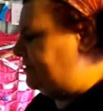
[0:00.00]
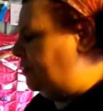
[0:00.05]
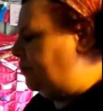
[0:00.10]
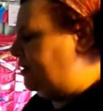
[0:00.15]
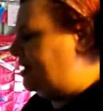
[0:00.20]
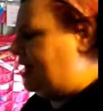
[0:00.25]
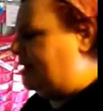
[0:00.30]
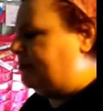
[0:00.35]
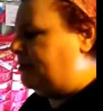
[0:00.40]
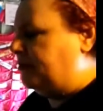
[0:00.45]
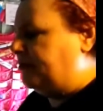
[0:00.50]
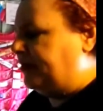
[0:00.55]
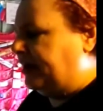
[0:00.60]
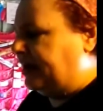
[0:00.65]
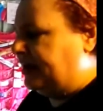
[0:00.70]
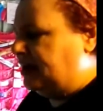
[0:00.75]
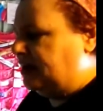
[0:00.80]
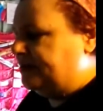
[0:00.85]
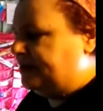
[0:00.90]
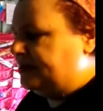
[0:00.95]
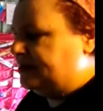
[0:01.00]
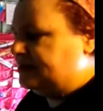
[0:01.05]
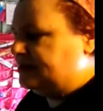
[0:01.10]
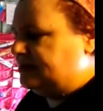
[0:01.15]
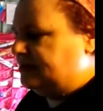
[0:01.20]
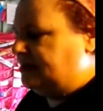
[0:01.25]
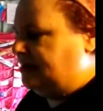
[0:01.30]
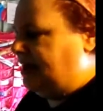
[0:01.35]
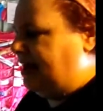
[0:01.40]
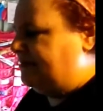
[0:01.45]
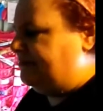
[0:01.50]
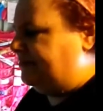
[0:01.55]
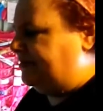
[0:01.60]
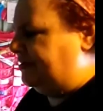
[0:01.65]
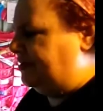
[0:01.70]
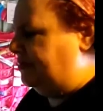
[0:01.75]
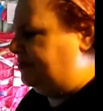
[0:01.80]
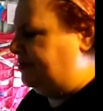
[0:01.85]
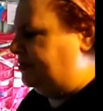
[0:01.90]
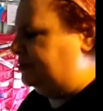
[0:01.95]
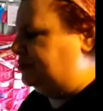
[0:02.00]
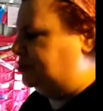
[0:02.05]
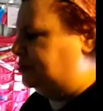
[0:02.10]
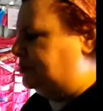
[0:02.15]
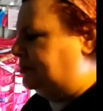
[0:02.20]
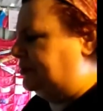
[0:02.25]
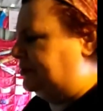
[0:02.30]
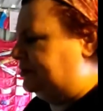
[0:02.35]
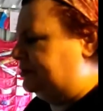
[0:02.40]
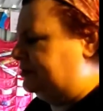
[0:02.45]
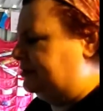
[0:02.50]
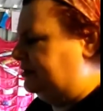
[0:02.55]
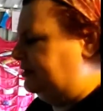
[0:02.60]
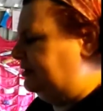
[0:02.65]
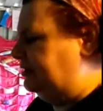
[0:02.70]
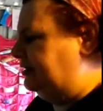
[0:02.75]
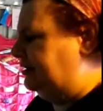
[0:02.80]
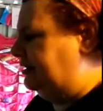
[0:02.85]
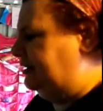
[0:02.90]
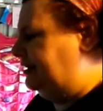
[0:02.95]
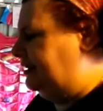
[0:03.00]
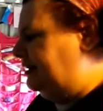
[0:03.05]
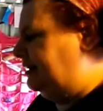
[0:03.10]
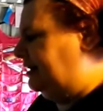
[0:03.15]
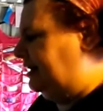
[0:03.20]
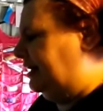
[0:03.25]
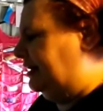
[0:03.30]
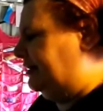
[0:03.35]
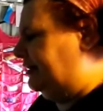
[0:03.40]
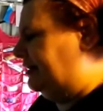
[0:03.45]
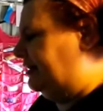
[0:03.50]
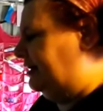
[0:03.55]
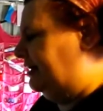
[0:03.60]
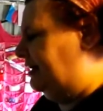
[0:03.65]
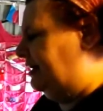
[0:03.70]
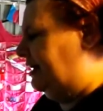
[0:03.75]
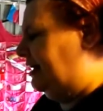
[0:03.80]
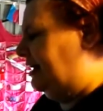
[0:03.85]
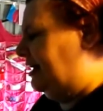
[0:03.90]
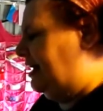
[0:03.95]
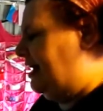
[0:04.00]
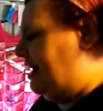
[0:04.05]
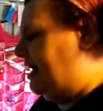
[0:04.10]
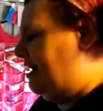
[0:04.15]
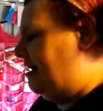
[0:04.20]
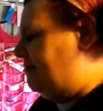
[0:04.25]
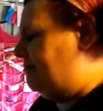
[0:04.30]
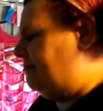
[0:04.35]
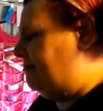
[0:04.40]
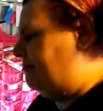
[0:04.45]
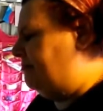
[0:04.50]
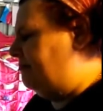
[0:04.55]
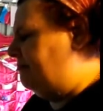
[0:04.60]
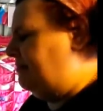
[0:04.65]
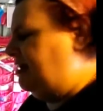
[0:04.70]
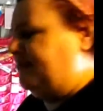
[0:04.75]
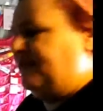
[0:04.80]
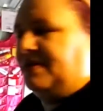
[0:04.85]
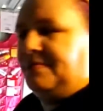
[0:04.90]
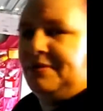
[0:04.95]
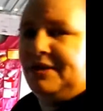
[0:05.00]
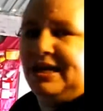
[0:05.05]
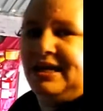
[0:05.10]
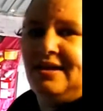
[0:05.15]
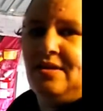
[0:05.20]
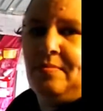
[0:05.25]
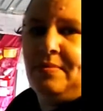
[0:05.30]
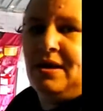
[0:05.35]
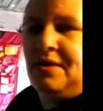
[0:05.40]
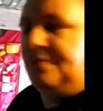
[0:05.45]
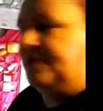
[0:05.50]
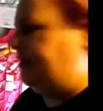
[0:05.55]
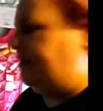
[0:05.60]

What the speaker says: We Are Memory Keepers envelope punch board. You know, if anybody can help me out